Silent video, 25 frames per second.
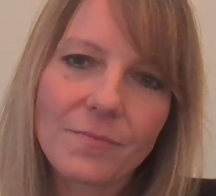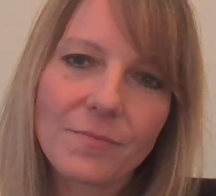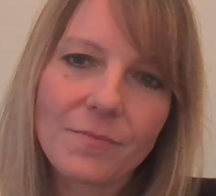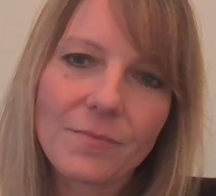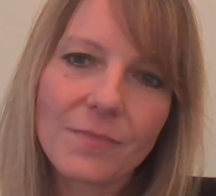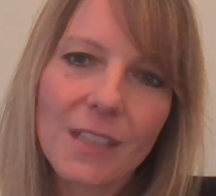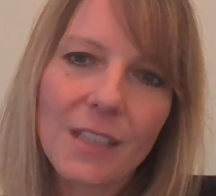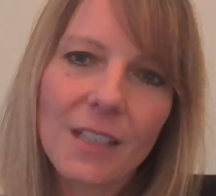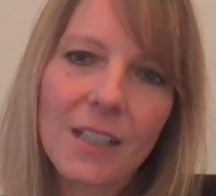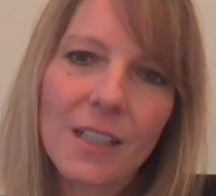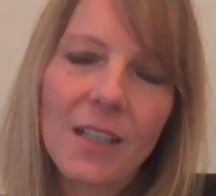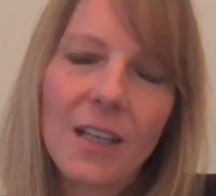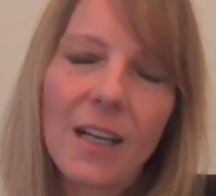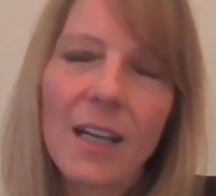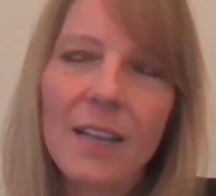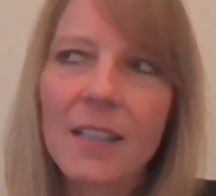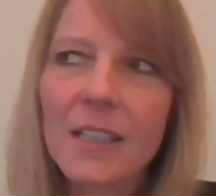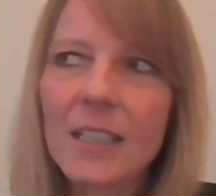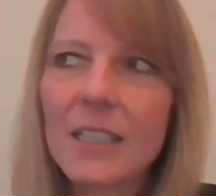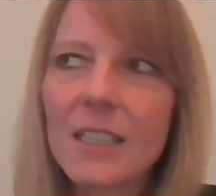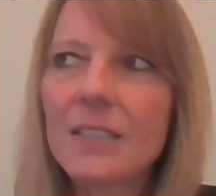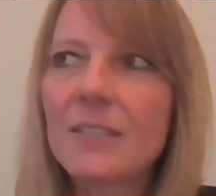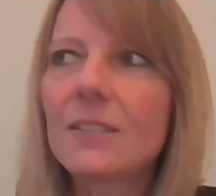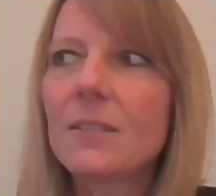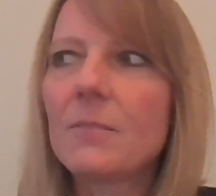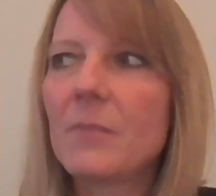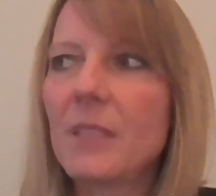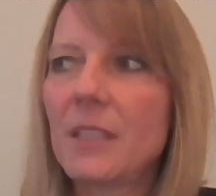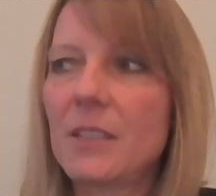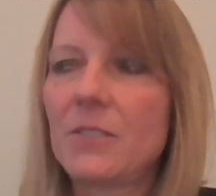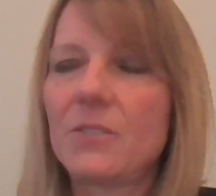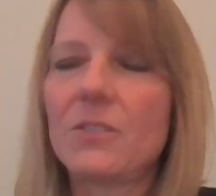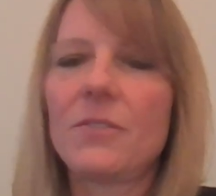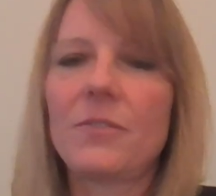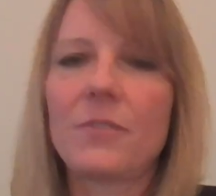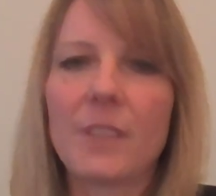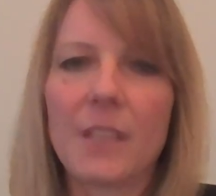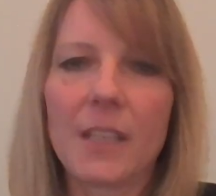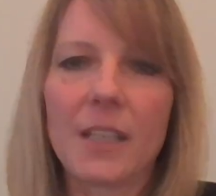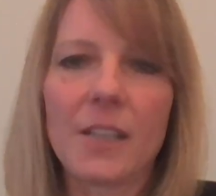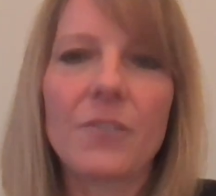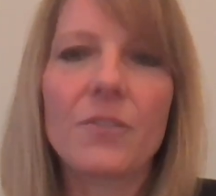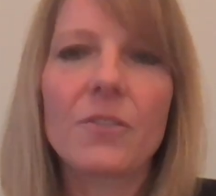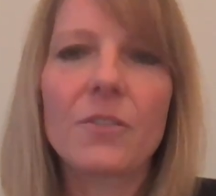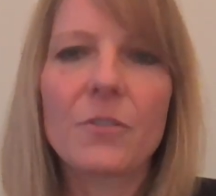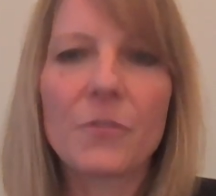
I think it's a mix of things.